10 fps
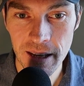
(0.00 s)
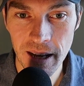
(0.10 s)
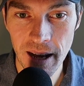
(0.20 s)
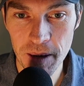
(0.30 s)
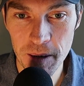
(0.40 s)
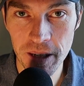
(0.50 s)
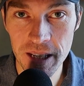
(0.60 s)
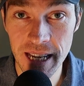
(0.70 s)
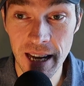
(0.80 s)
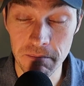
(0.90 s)
But a
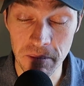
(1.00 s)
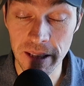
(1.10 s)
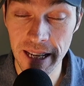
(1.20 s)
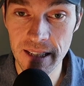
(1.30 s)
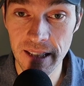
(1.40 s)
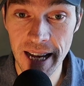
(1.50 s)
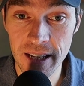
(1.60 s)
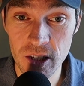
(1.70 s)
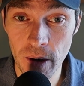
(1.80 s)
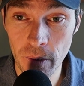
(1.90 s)
place I liked a lot,
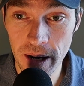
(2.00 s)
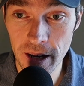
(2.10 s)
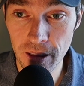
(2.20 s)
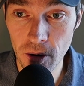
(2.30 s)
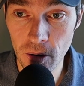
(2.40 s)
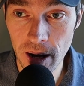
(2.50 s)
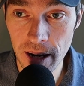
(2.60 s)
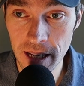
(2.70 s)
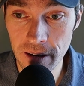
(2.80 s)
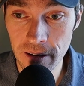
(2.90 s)
so I wanted to throw it
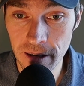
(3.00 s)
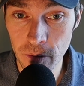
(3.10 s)
on here.